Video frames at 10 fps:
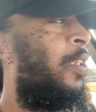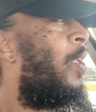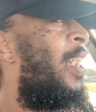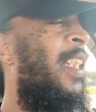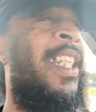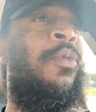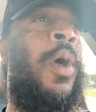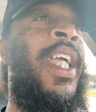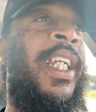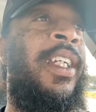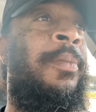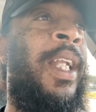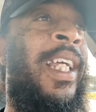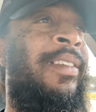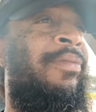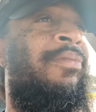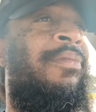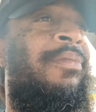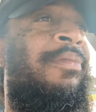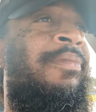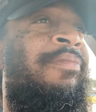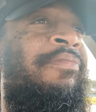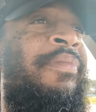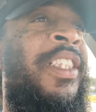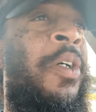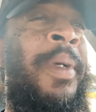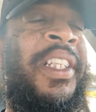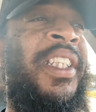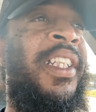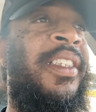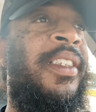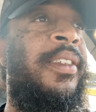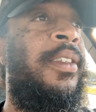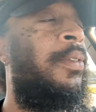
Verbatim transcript: So I had to keep waiting. I'm like, this don't make sense.